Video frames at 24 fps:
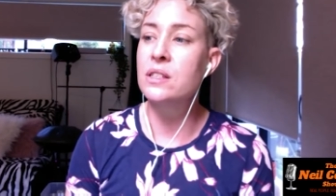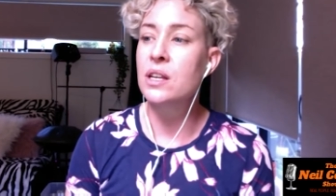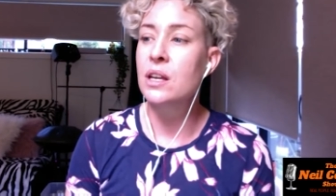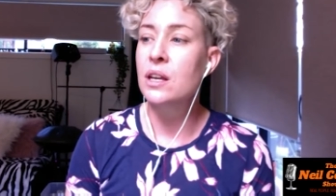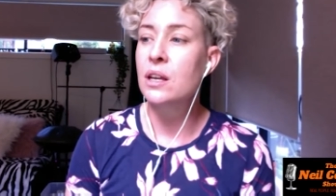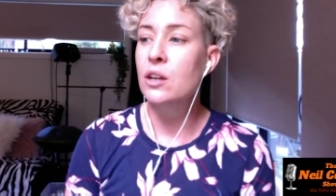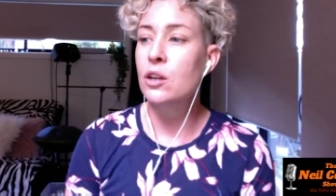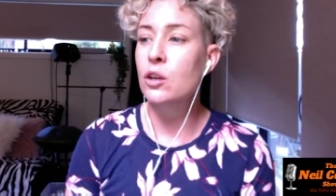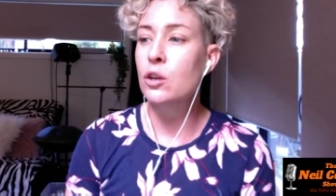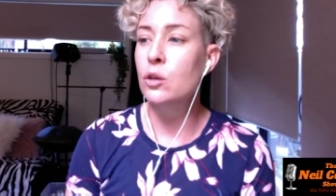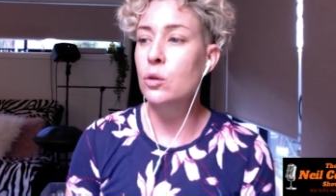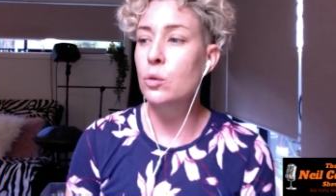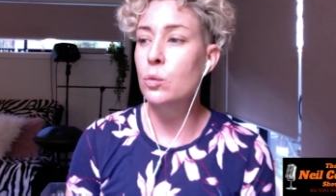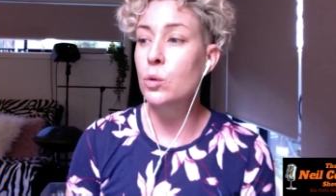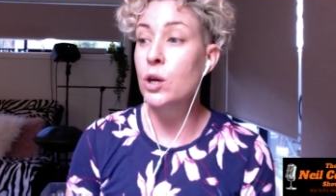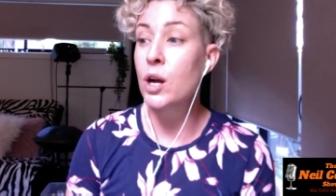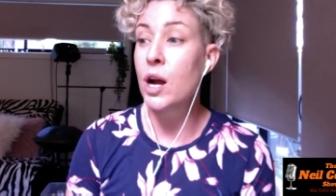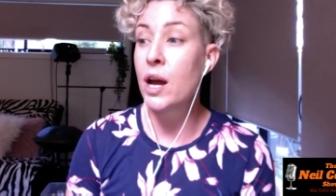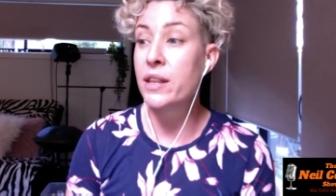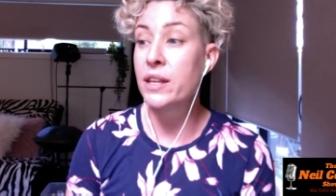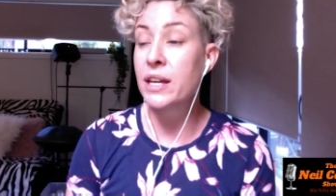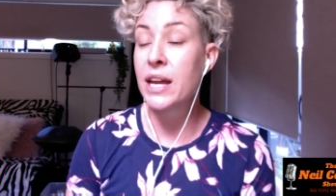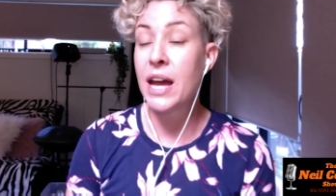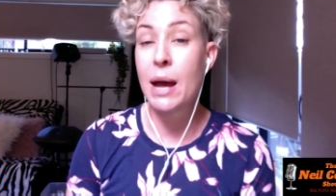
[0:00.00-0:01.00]
yeah. who would
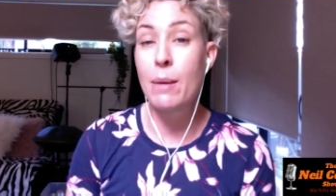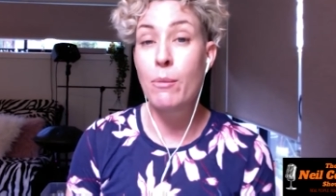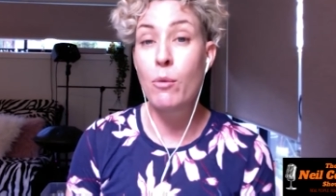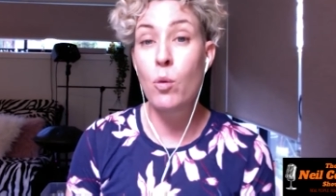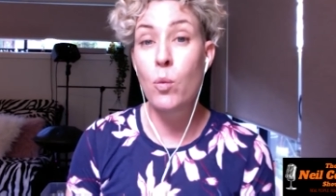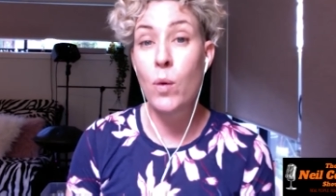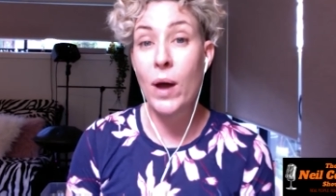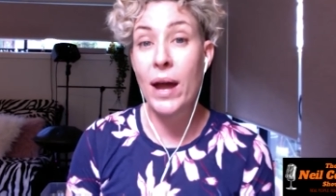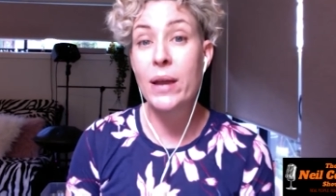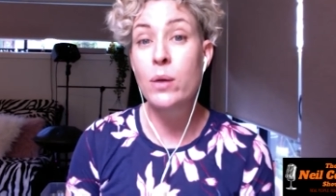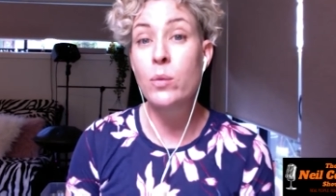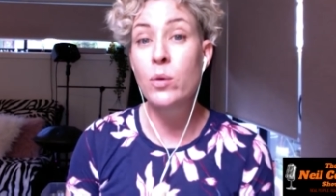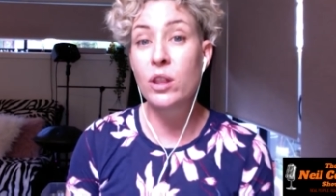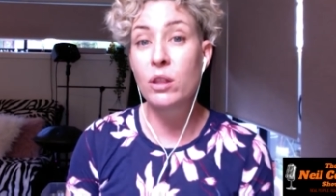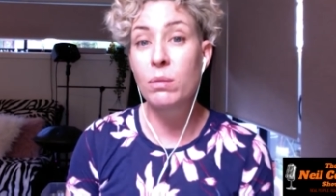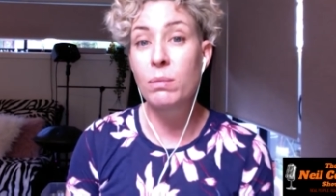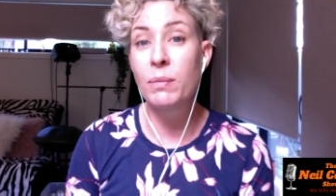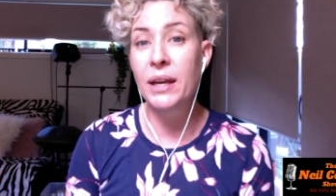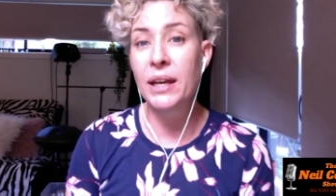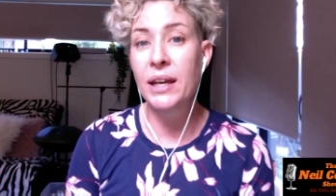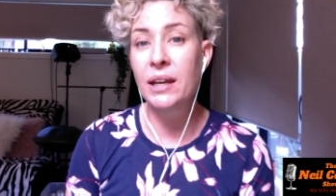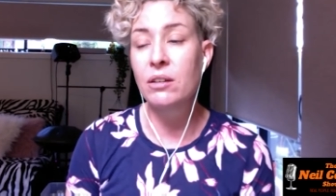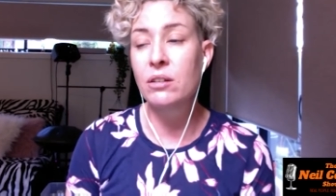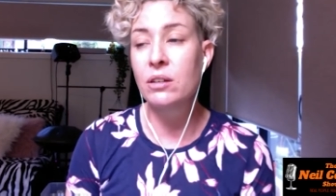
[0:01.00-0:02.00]
either come away with
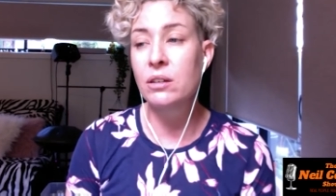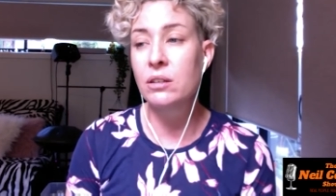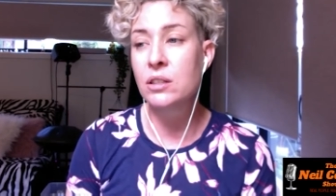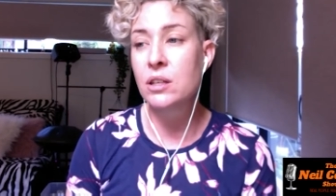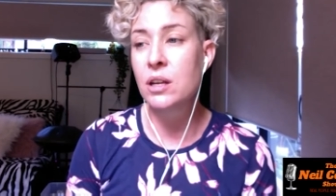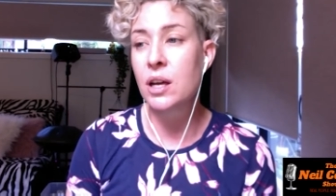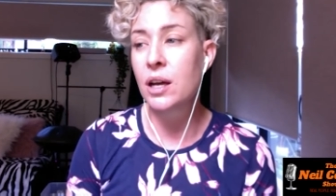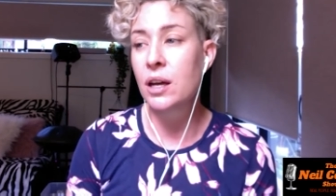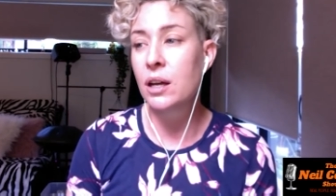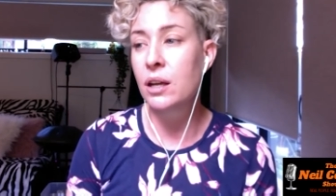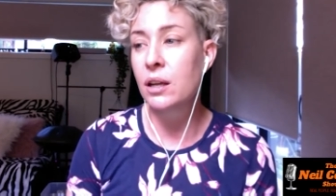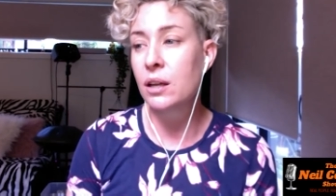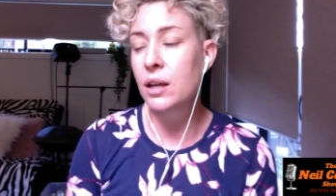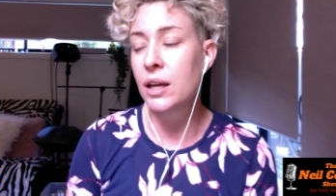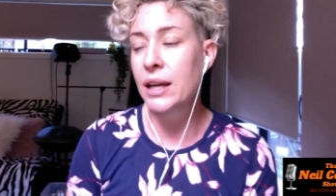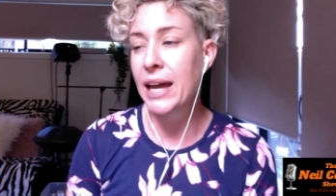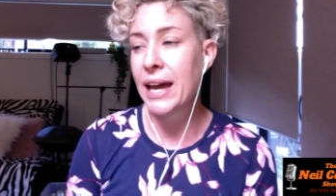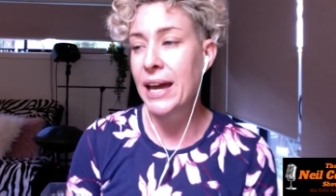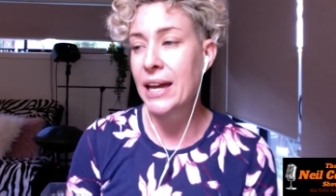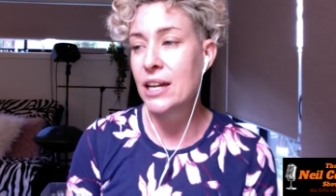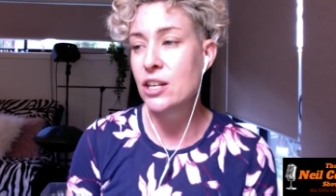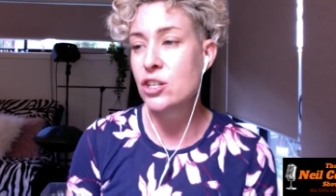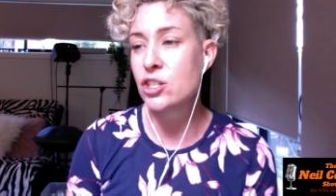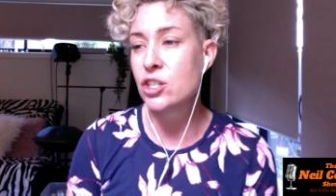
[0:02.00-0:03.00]
me on uh,
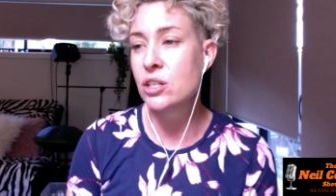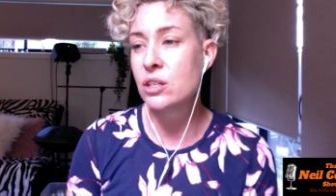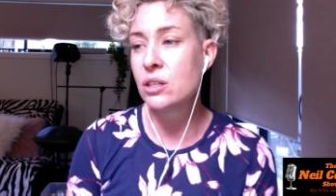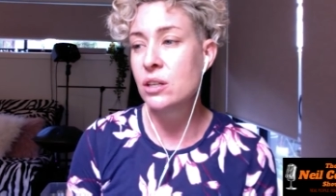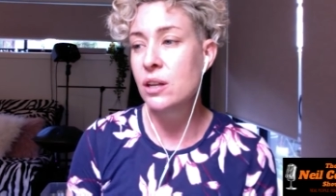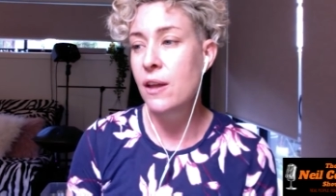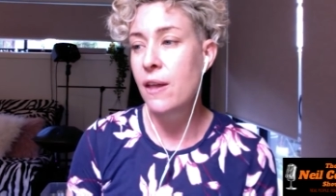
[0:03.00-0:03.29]
occasion